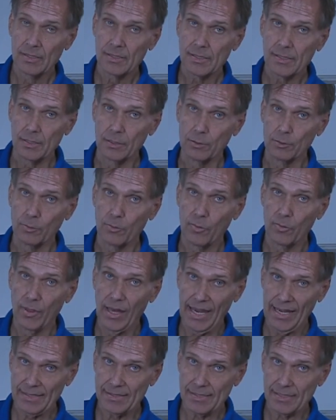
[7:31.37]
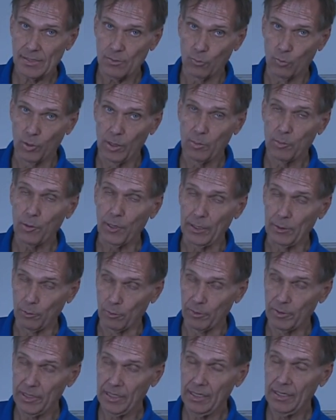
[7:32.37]
So that's what
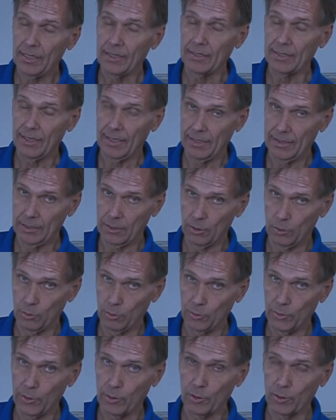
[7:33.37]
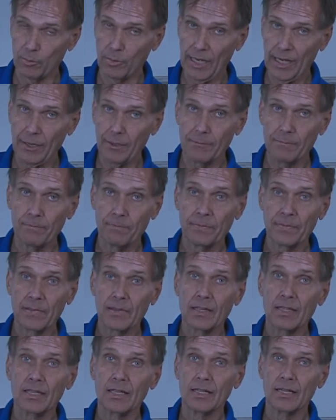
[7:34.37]
priority and heading hold are about.
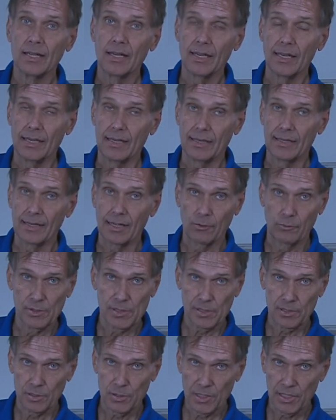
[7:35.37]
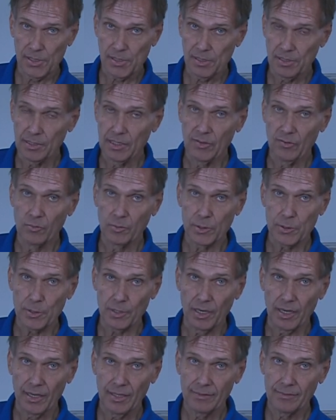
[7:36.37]
And I would suggest you give them a
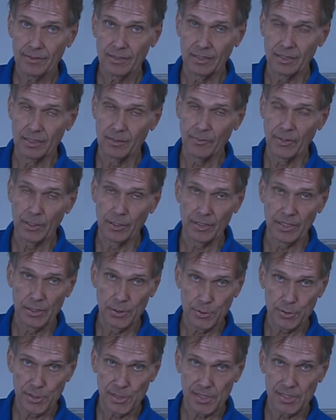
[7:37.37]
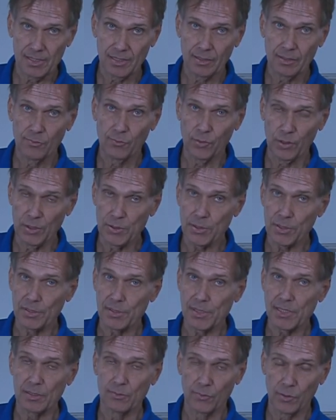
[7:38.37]
try. Um, they're interesting
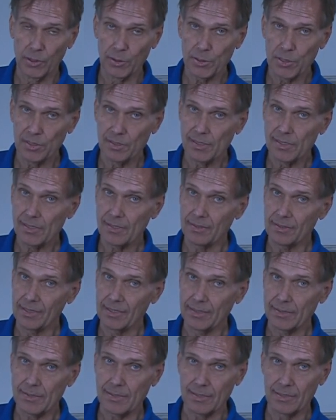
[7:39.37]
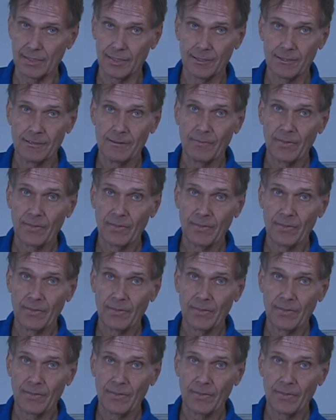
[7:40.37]
features and functions that uh,